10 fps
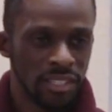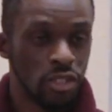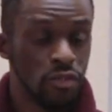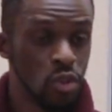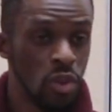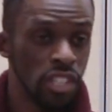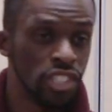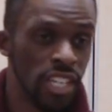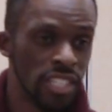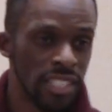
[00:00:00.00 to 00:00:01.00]
So if you want
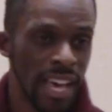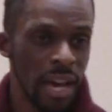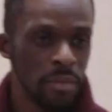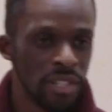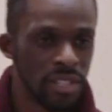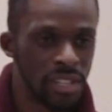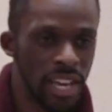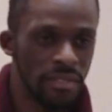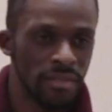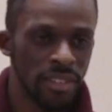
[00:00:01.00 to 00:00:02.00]
change to happen in your
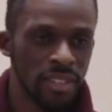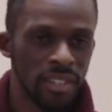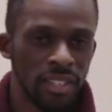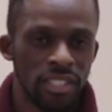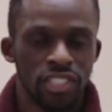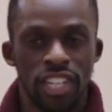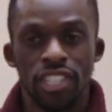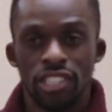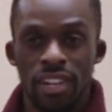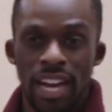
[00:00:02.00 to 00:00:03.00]
life,
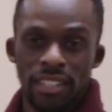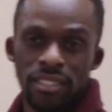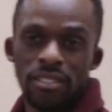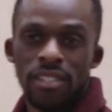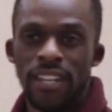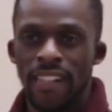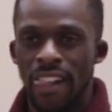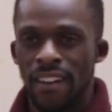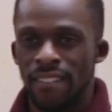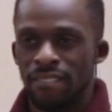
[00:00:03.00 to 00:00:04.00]
change your attitude,
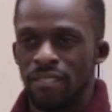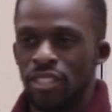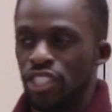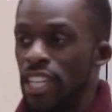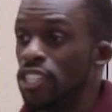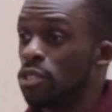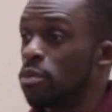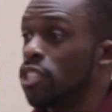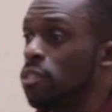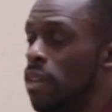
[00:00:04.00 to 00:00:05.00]
change your
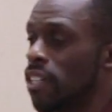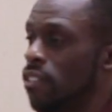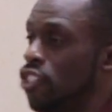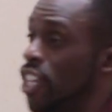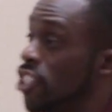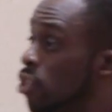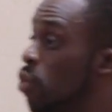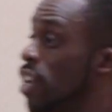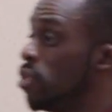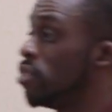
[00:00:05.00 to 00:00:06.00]
perspective, change the
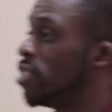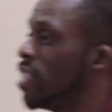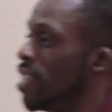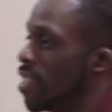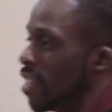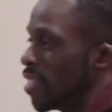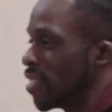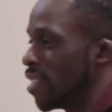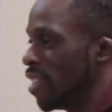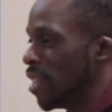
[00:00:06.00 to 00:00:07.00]
way you see things.